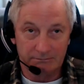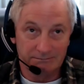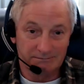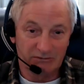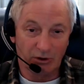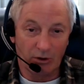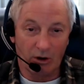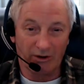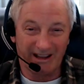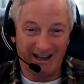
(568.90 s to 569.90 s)

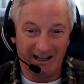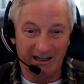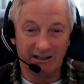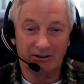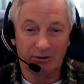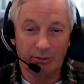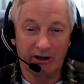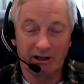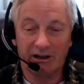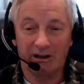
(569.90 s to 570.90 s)
so-called aliens
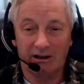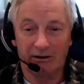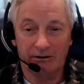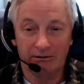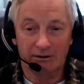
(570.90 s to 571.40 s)
bringing it here,